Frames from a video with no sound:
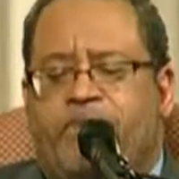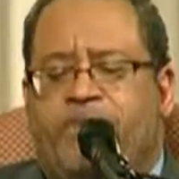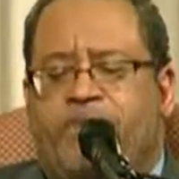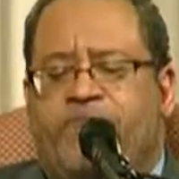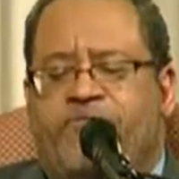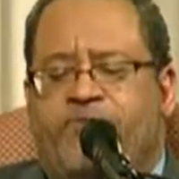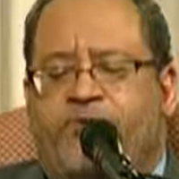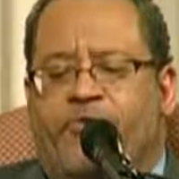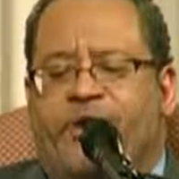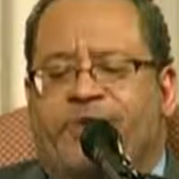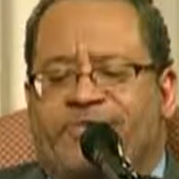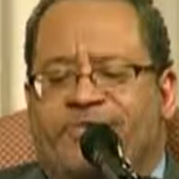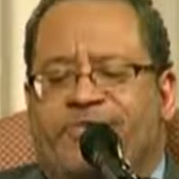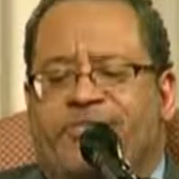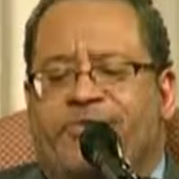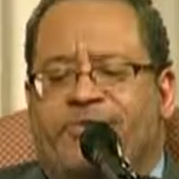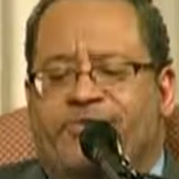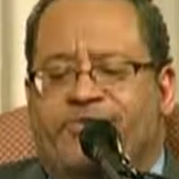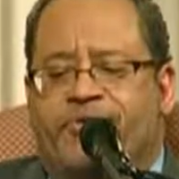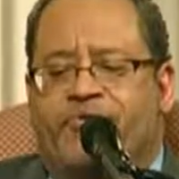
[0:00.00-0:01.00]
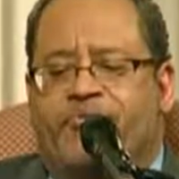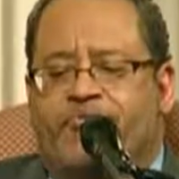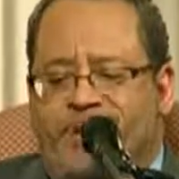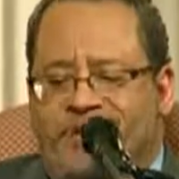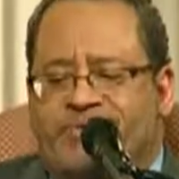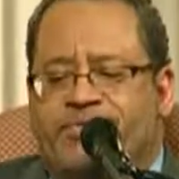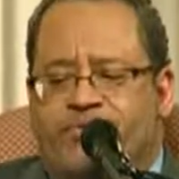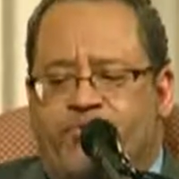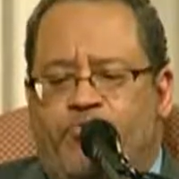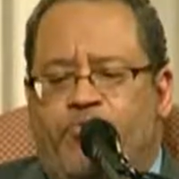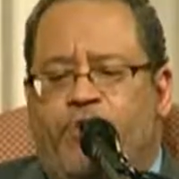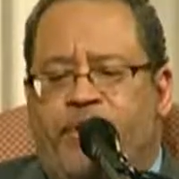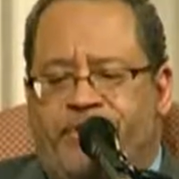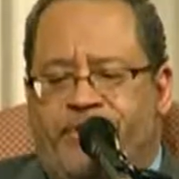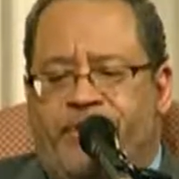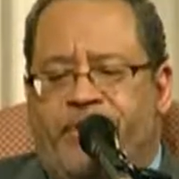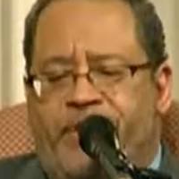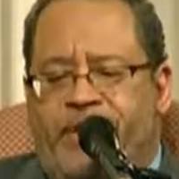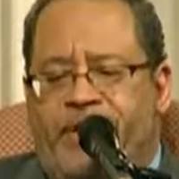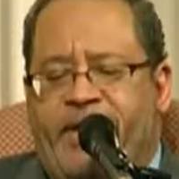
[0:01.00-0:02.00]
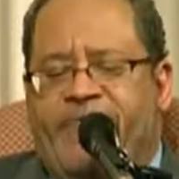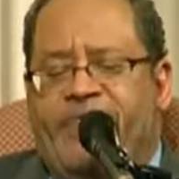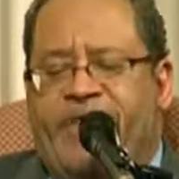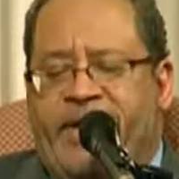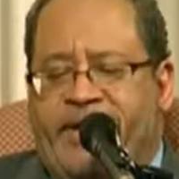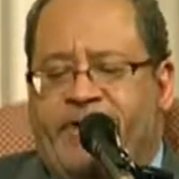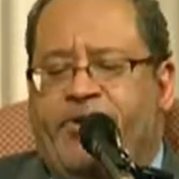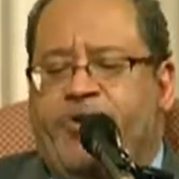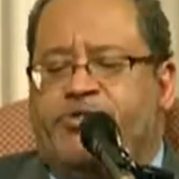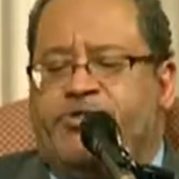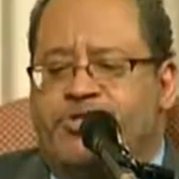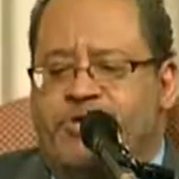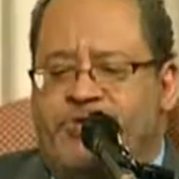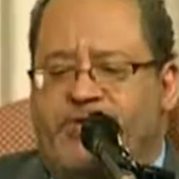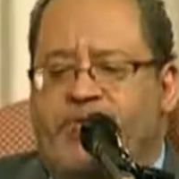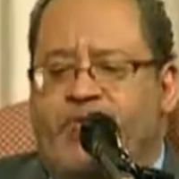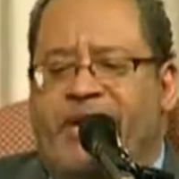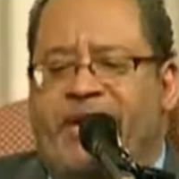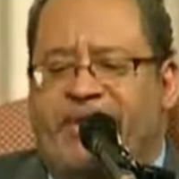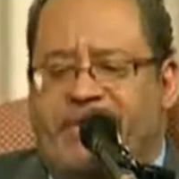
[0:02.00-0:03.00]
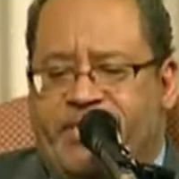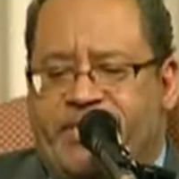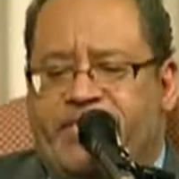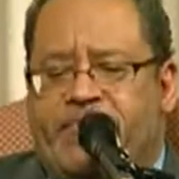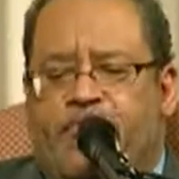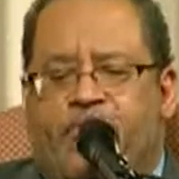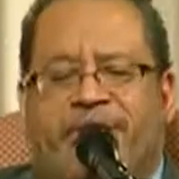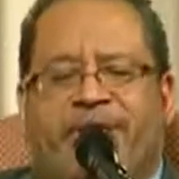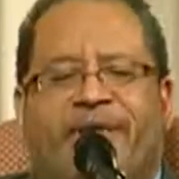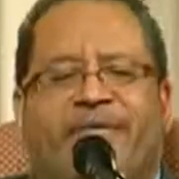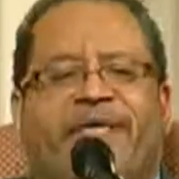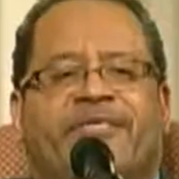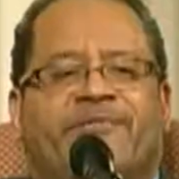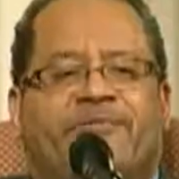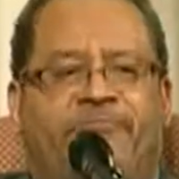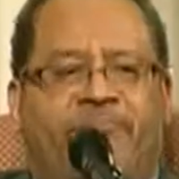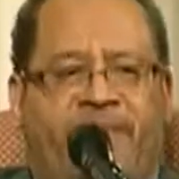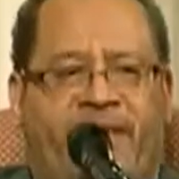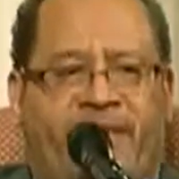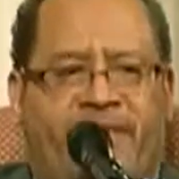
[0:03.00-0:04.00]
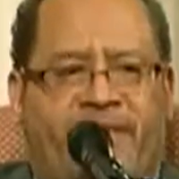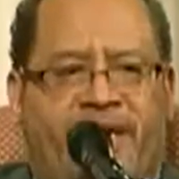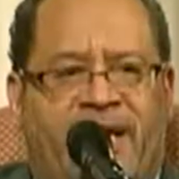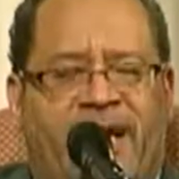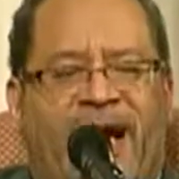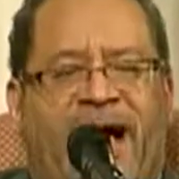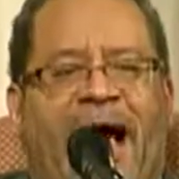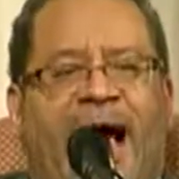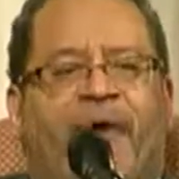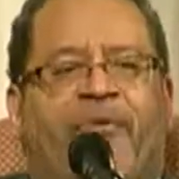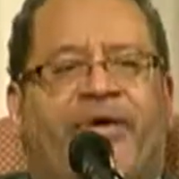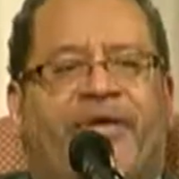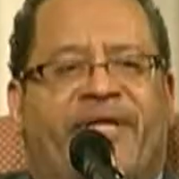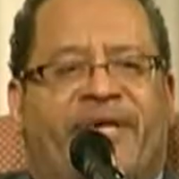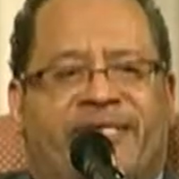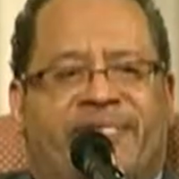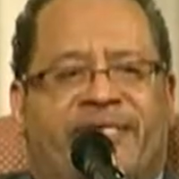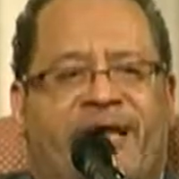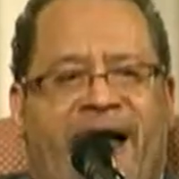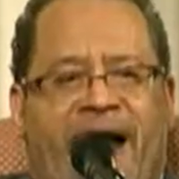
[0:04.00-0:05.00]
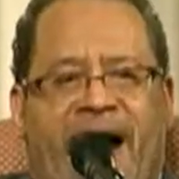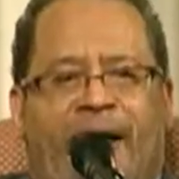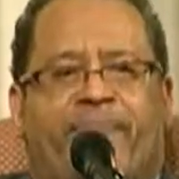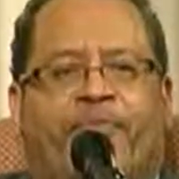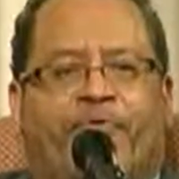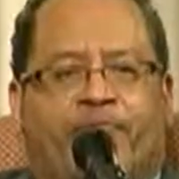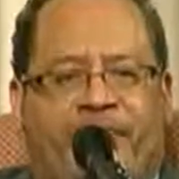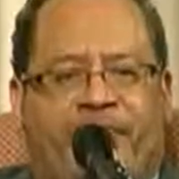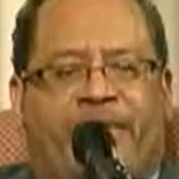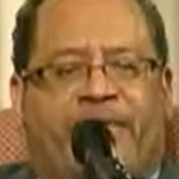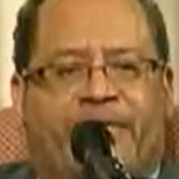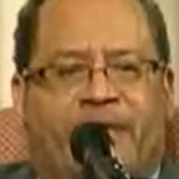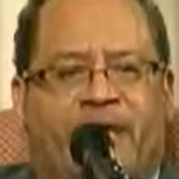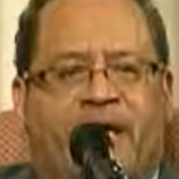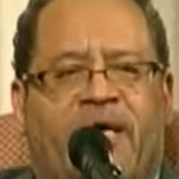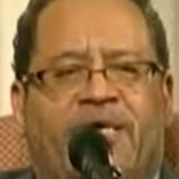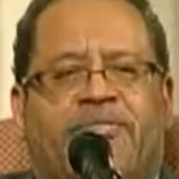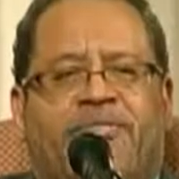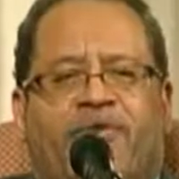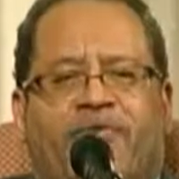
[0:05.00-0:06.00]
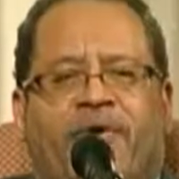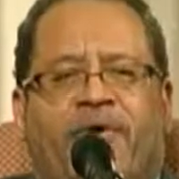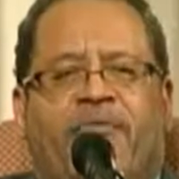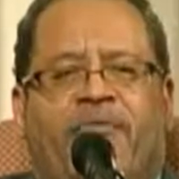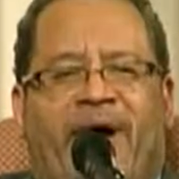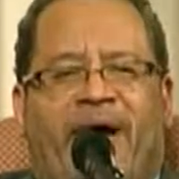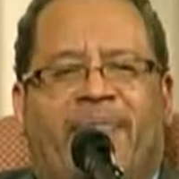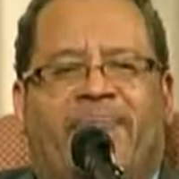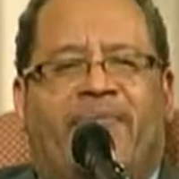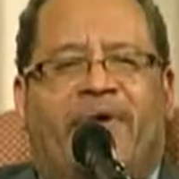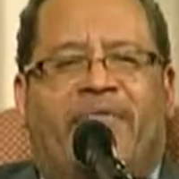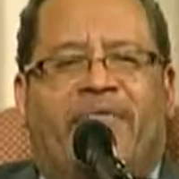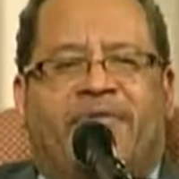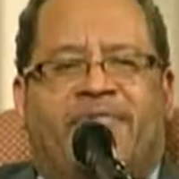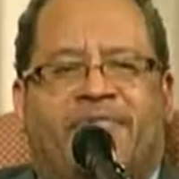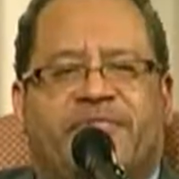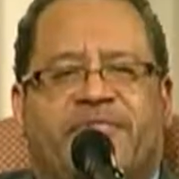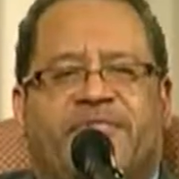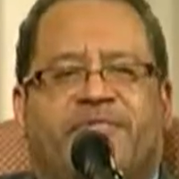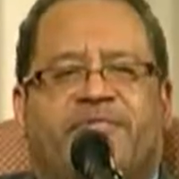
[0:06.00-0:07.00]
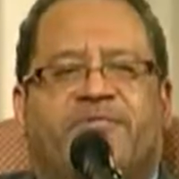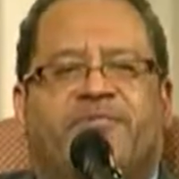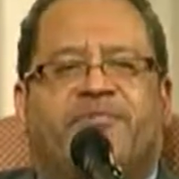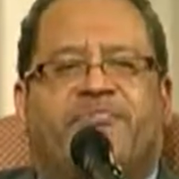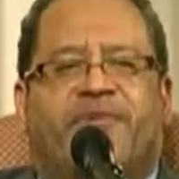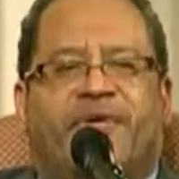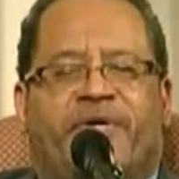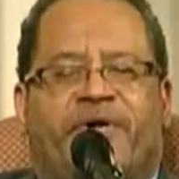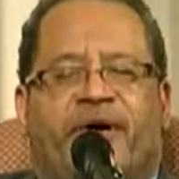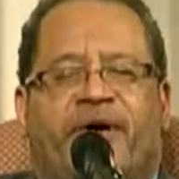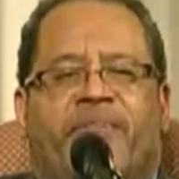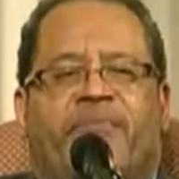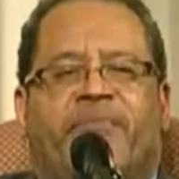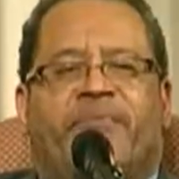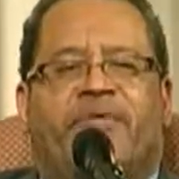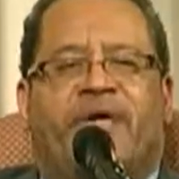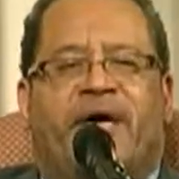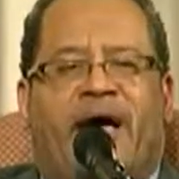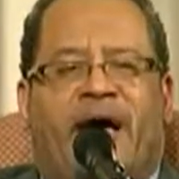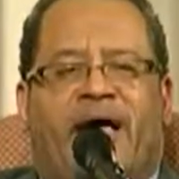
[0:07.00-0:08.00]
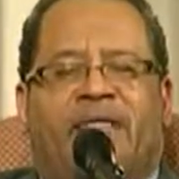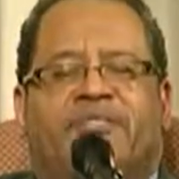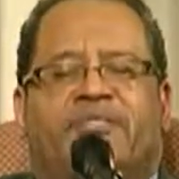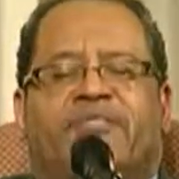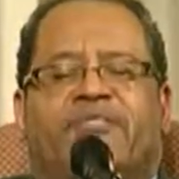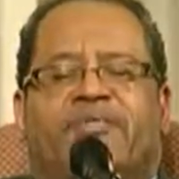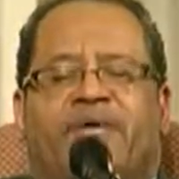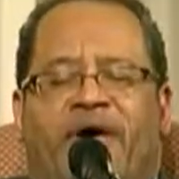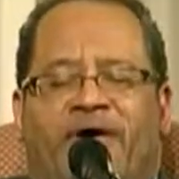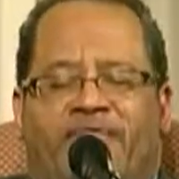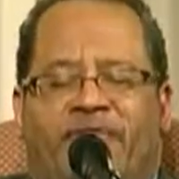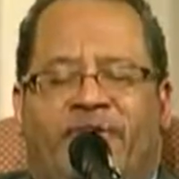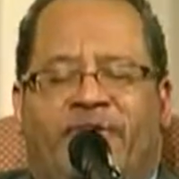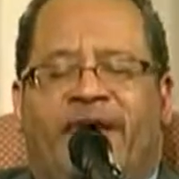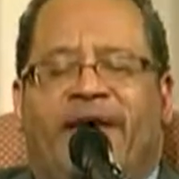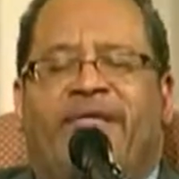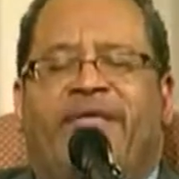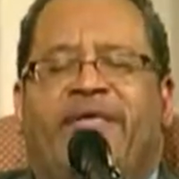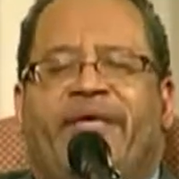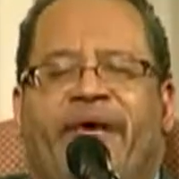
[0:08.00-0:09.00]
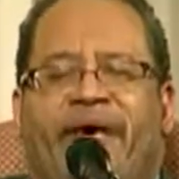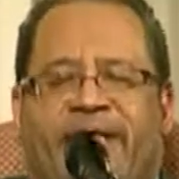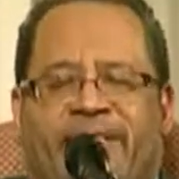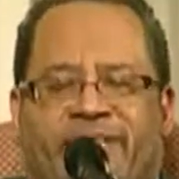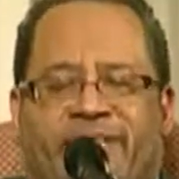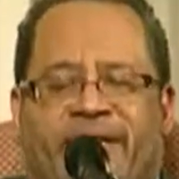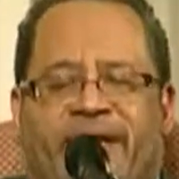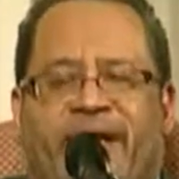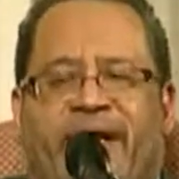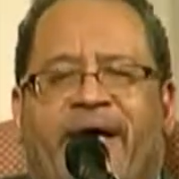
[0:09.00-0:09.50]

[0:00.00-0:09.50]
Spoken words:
for us to wrestle with that notion of whiteness, what it has meant, how it has operated, so that white brothers and sisters become conscious of it, and yes,